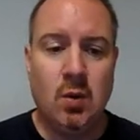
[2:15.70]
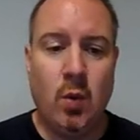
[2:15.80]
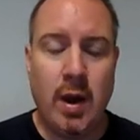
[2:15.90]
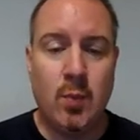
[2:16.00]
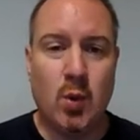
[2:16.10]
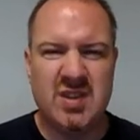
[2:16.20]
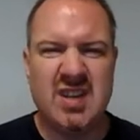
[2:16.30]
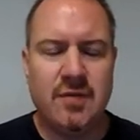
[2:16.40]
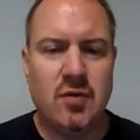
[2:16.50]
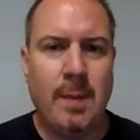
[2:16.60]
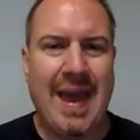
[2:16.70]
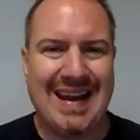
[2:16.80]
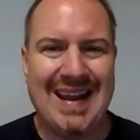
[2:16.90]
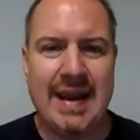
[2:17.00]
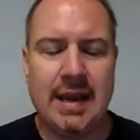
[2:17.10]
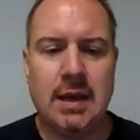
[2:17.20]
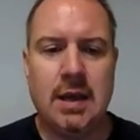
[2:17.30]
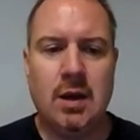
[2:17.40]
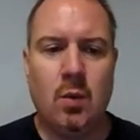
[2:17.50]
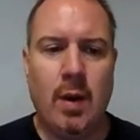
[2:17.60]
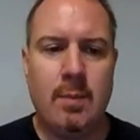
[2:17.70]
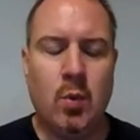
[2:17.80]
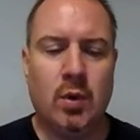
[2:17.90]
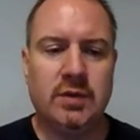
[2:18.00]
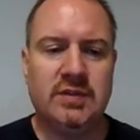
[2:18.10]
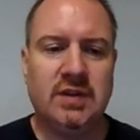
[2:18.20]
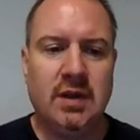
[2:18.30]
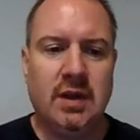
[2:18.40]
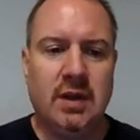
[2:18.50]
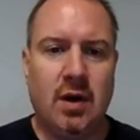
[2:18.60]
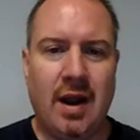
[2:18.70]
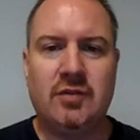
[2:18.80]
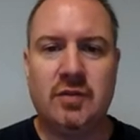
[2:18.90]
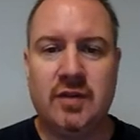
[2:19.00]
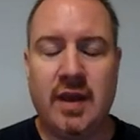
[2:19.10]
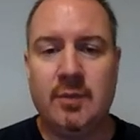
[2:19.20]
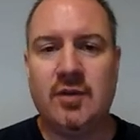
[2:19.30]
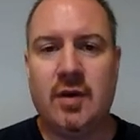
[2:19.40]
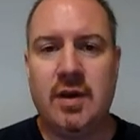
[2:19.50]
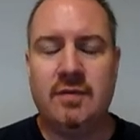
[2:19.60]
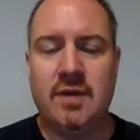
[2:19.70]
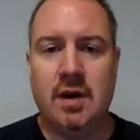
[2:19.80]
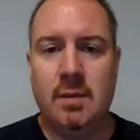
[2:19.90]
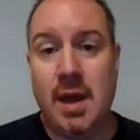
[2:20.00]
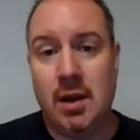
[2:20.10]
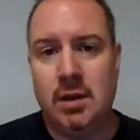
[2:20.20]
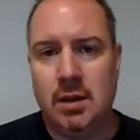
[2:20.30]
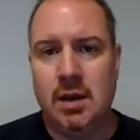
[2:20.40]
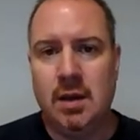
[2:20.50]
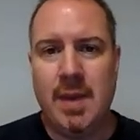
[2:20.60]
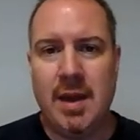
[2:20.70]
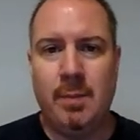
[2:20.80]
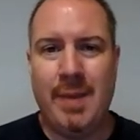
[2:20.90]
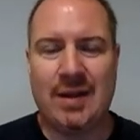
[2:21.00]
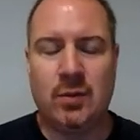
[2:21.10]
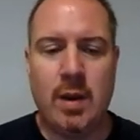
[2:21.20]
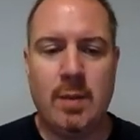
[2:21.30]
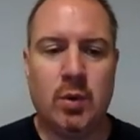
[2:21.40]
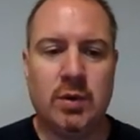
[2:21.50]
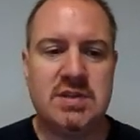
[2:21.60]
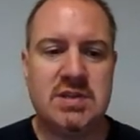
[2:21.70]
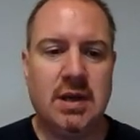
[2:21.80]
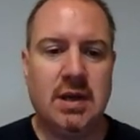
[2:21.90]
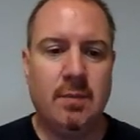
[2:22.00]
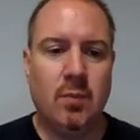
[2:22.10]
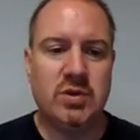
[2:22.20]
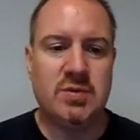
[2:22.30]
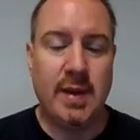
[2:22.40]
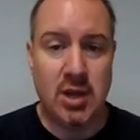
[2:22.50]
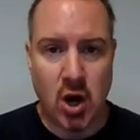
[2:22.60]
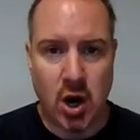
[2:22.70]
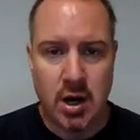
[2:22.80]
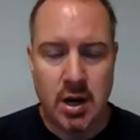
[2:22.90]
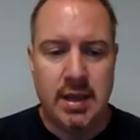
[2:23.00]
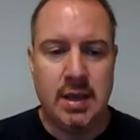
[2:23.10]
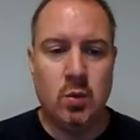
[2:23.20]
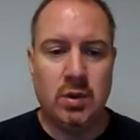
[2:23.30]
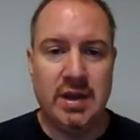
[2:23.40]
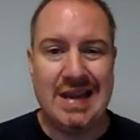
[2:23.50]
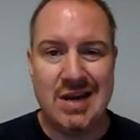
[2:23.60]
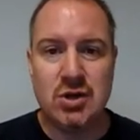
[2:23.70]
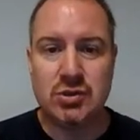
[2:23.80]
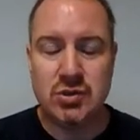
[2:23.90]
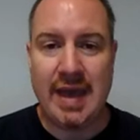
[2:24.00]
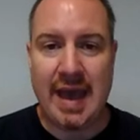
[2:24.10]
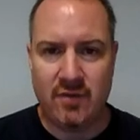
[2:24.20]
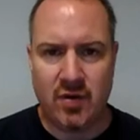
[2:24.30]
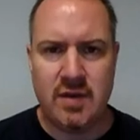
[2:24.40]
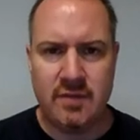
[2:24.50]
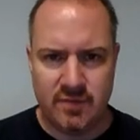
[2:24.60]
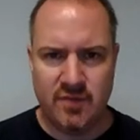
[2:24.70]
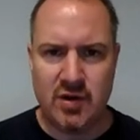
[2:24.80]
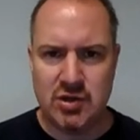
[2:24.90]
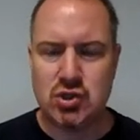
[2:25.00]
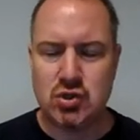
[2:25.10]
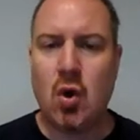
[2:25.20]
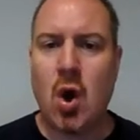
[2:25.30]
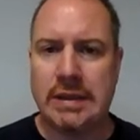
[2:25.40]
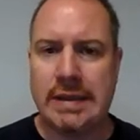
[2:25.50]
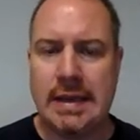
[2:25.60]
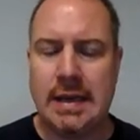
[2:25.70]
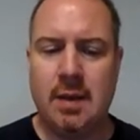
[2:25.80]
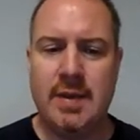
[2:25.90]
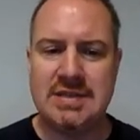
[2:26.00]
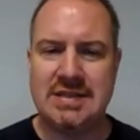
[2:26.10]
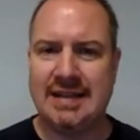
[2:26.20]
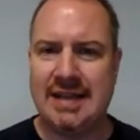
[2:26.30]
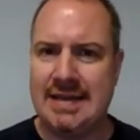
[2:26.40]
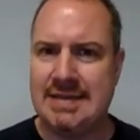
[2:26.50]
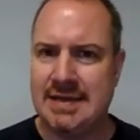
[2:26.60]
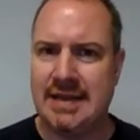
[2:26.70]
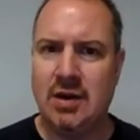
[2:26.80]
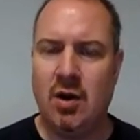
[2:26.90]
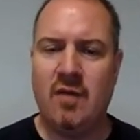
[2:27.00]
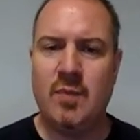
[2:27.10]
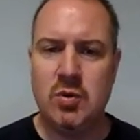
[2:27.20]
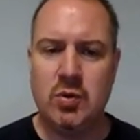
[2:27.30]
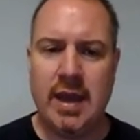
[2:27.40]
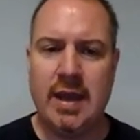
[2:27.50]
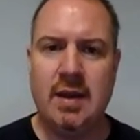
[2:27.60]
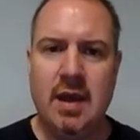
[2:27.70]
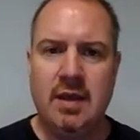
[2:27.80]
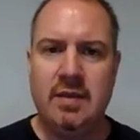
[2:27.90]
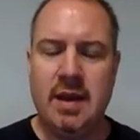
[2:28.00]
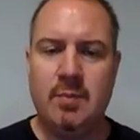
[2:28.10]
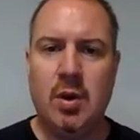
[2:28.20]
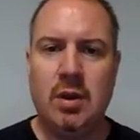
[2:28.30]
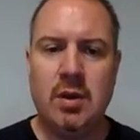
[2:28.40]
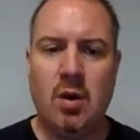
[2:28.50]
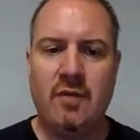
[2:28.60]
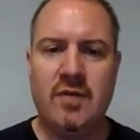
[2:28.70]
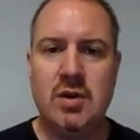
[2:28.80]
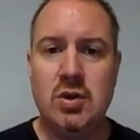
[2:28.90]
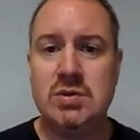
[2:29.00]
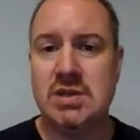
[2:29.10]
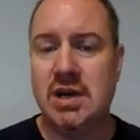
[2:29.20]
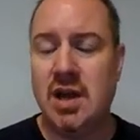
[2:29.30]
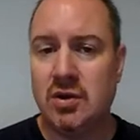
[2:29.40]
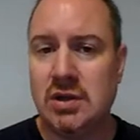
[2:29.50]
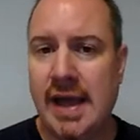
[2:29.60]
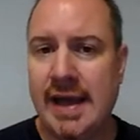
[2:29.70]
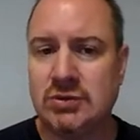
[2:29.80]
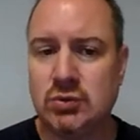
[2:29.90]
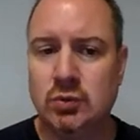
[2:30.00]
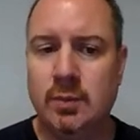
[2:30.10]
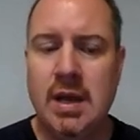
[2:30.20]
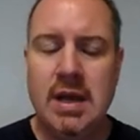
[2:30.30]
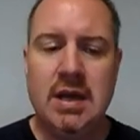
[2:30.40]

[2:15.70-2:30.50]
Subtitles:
whiteboards if they're magnetic whiteboards, or I should say, I'm sorry, if they're metal-backed whiteboards, which many are. It will adhere to that very, very strongly. It's not that easy to get off, but you can then pull it off and use it in another classroom.